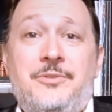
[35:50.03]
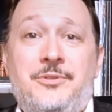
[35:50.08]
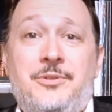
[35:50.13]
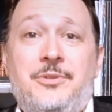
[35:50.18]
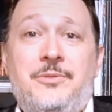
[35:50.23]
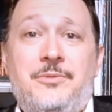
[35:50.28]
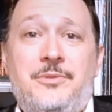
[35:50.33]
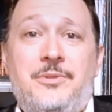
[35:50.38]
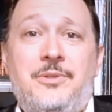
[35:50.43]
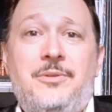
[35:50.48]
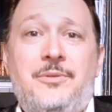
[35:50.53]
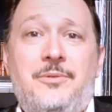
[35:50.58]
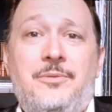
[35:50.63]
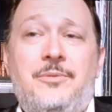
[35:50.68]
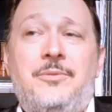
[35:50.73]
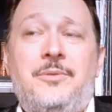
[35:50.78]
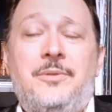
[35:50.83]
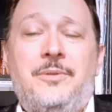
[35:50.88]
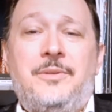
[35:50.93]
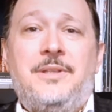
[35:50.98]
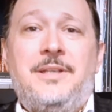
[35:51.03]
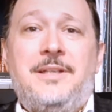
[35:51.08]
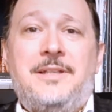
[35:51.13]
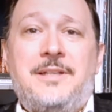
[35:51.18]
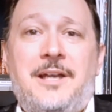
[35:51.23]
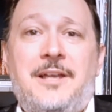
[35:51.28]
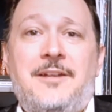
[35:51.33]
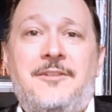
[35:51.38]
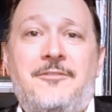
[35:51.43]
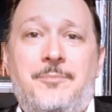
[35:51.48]
to do the
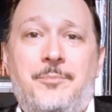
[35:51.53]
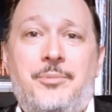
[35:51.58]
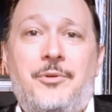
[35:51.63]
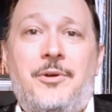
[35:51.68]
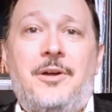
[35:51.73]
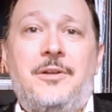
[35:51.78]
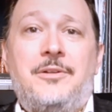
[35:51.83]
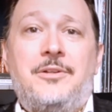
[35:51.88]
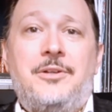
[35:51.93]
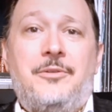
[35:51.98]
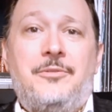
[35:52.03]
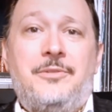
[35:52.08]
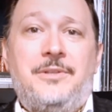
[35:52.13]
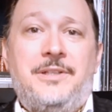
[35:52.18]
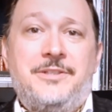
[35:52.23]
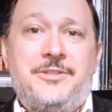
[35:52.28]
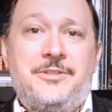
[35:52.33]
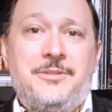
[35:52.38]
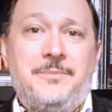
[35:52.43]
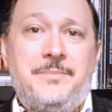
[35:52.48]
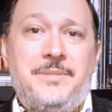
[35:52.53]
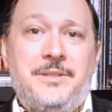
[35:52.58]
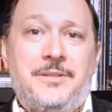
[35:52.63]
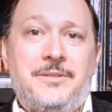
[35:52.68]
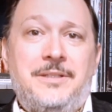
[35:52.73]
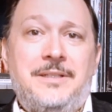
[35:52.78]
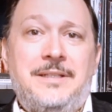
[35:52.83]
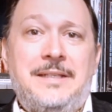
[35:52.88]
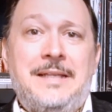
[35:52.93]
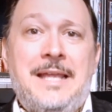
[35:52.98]
kind of broad coalition
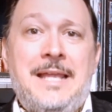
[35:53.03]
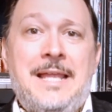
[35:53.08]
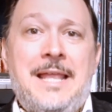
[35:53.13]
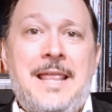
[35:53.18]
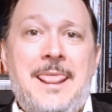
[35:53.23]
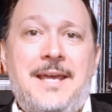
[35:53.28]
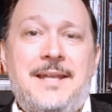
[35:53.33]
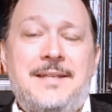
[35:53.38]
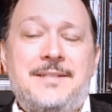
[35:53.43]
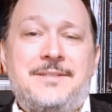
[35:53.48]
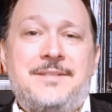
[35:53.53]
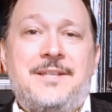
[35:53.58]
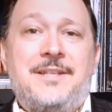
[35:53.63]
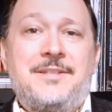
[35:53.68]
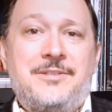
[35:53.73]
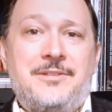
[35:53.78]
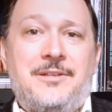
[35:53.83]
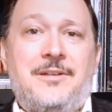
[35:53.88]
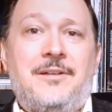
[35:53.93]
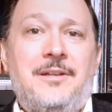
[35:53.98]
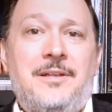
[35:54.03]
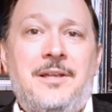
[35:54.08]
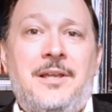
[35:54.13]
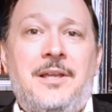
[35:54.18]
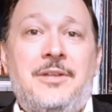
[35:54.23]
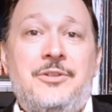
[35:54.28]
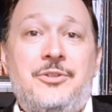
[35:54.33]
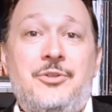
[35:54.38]
building that is necessary